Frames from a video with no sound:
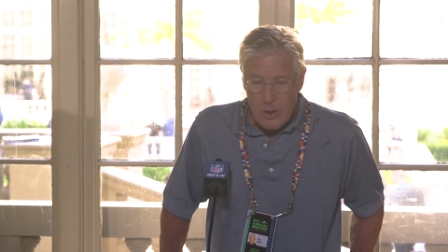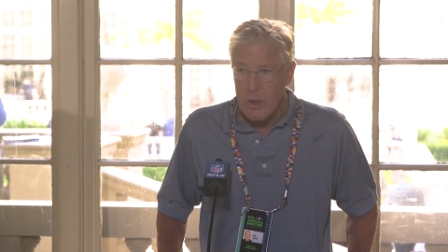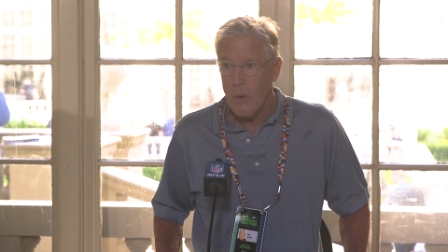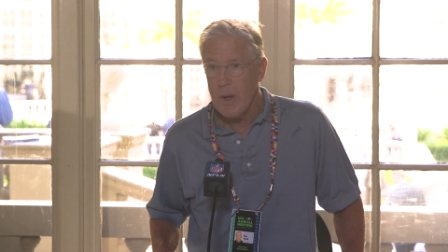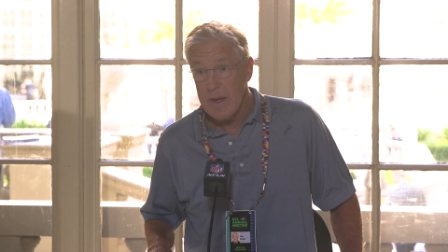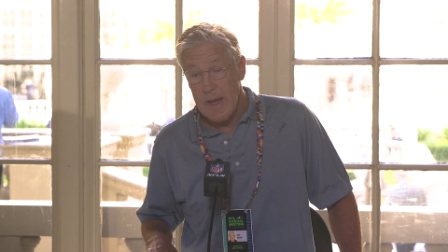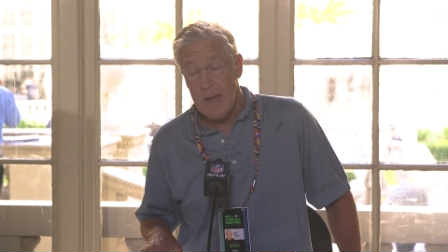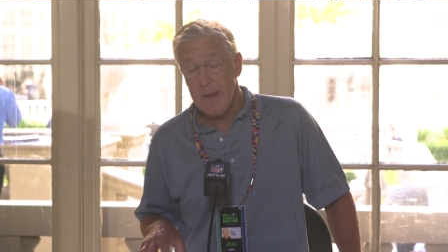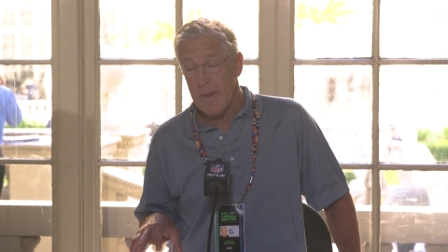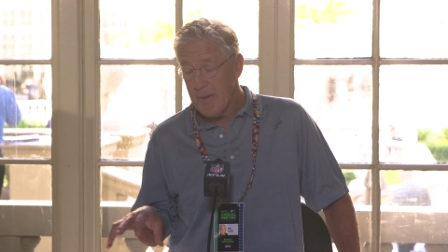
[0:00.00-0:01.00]
No, well,
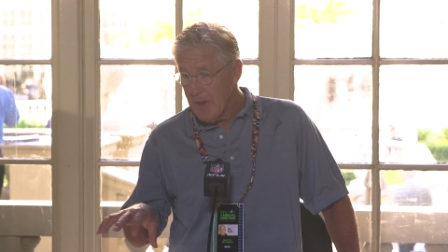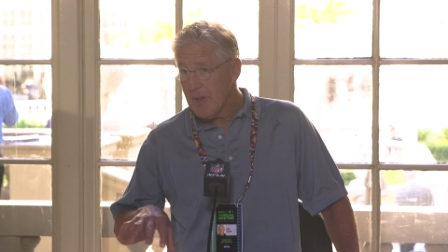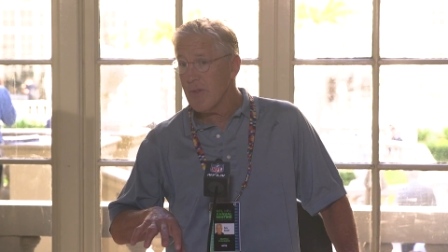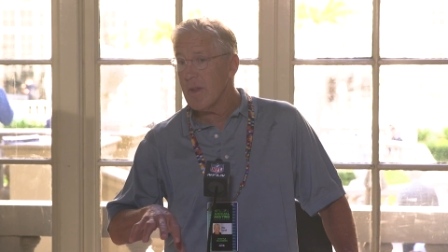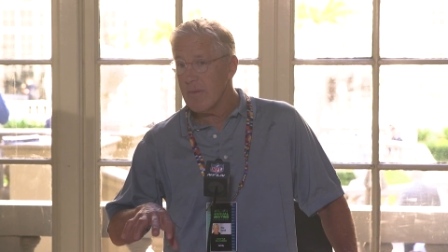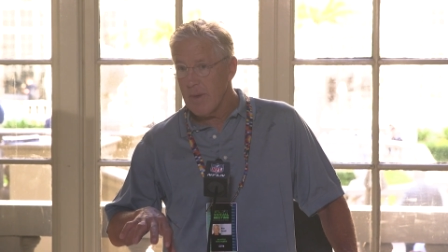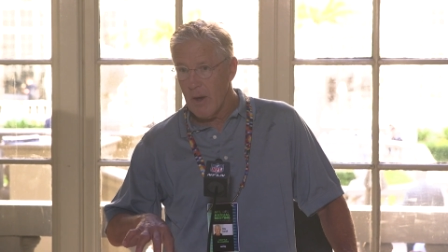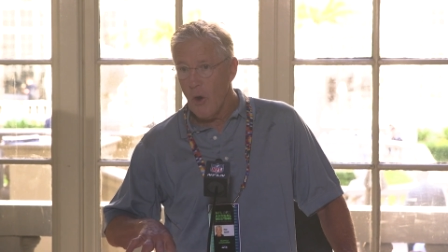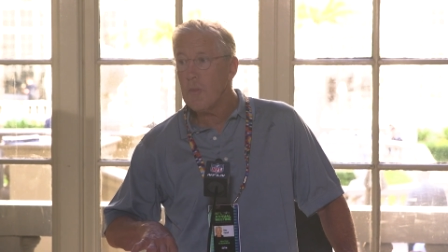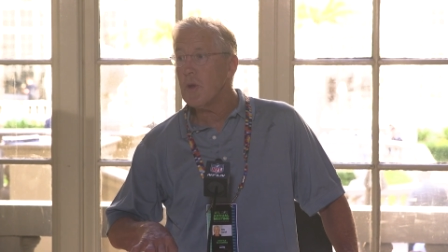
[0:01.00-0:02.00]
yeah, I think
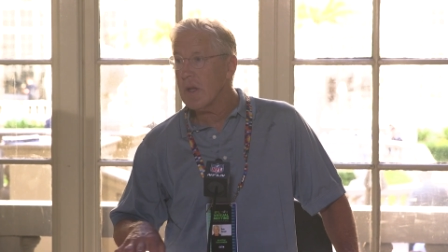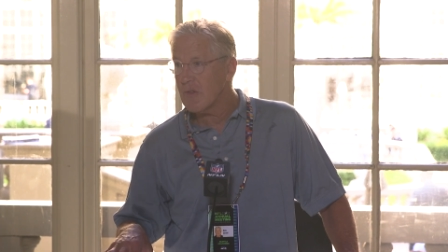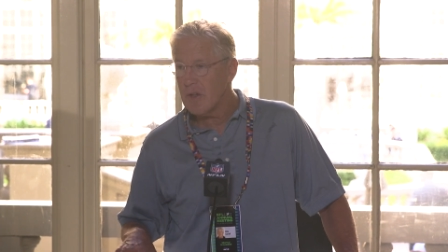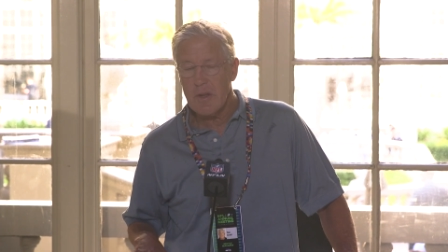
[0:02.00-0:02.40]
I hope you can see